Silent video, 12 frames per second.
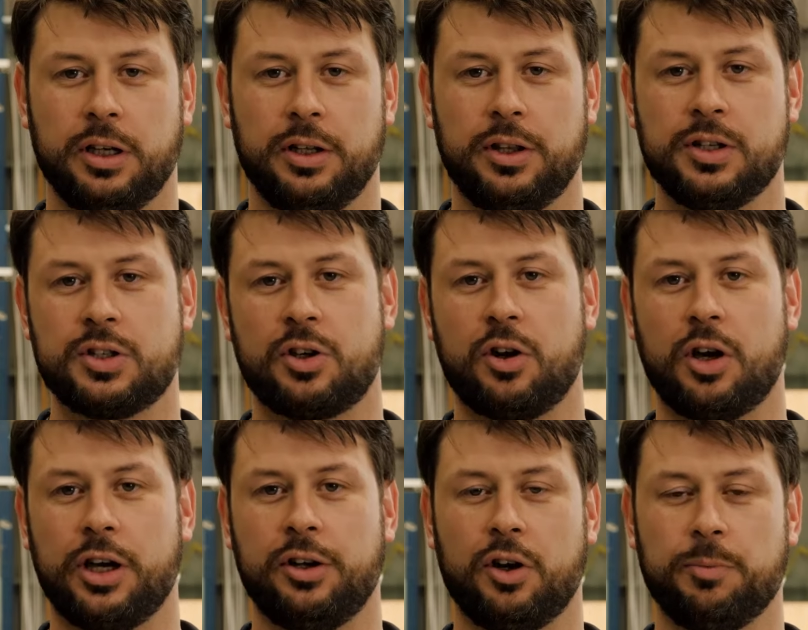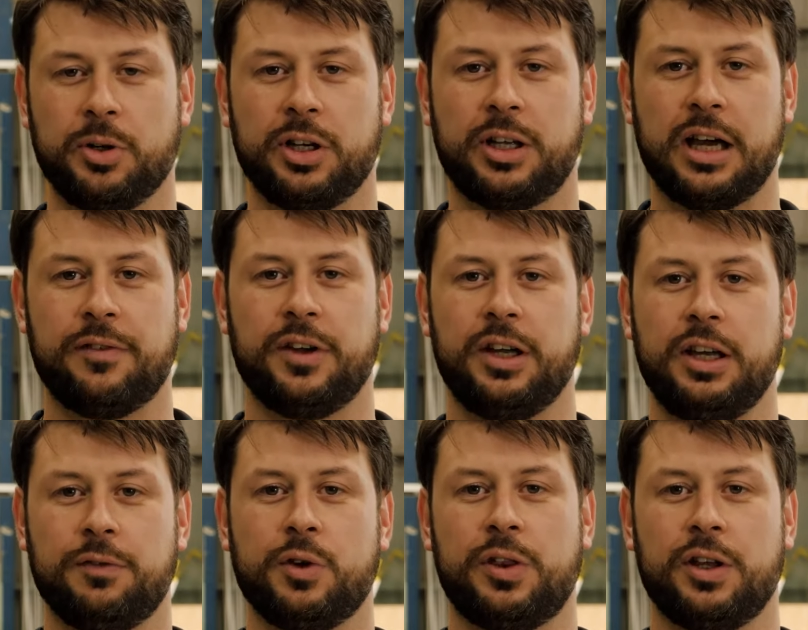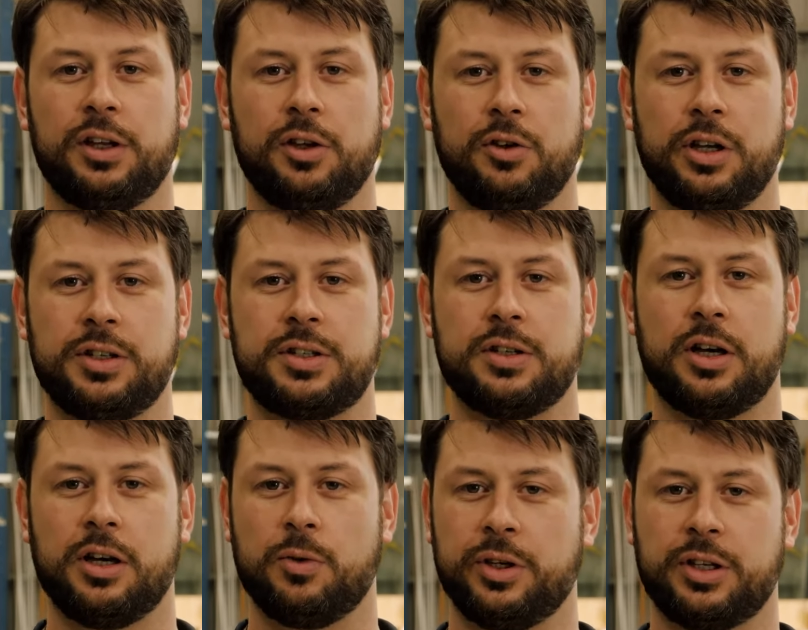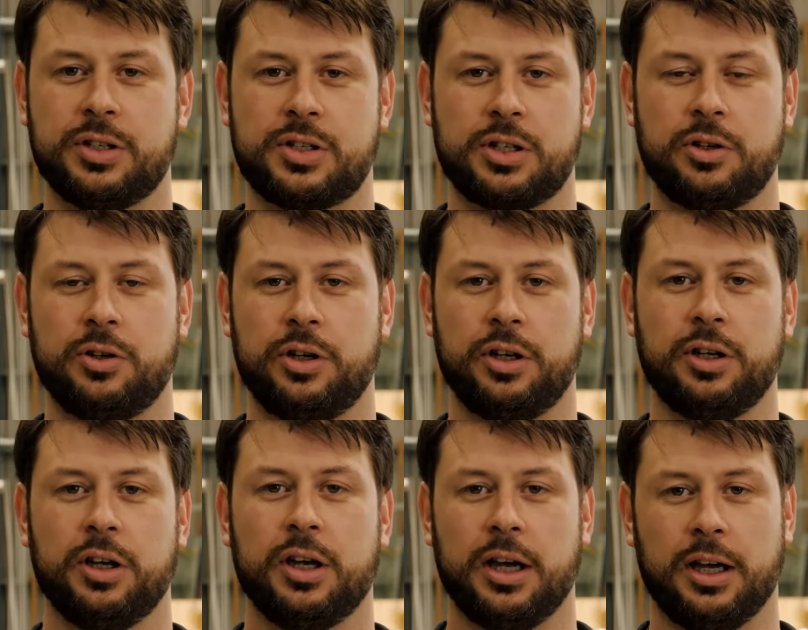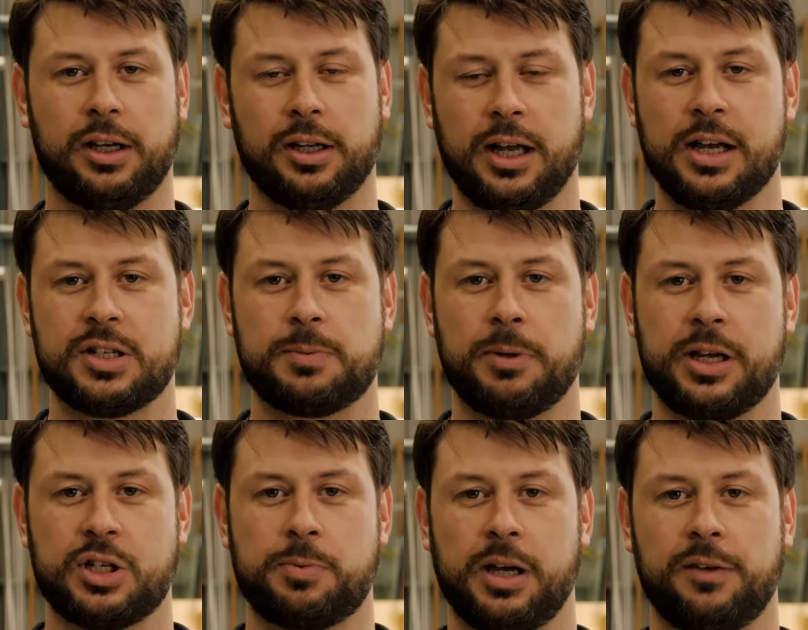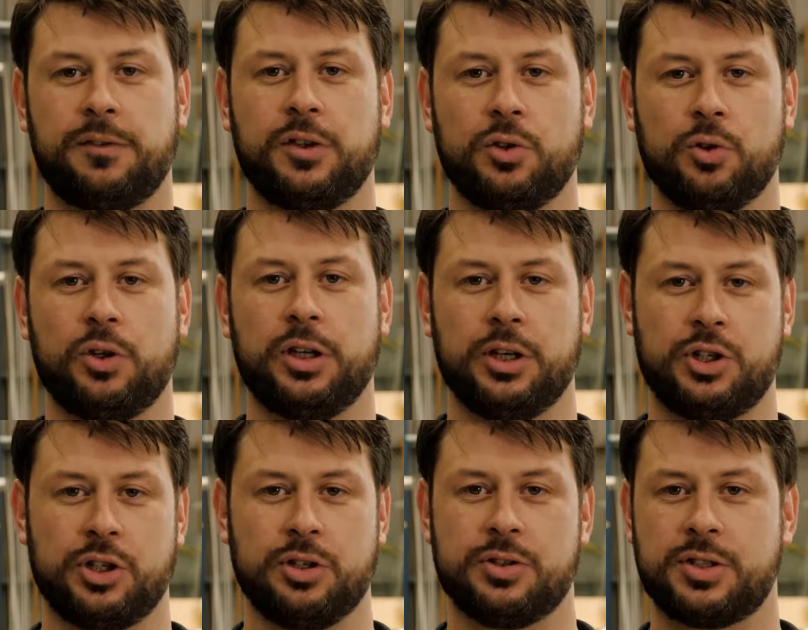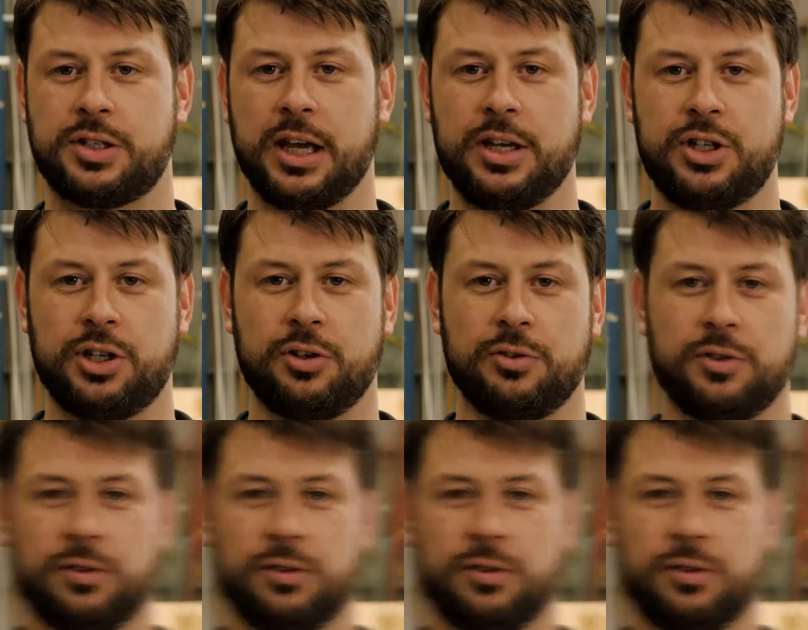In this guide, I'm going to cover everything you need to know when considering a glass splashback for your kitchen. Stay tuned.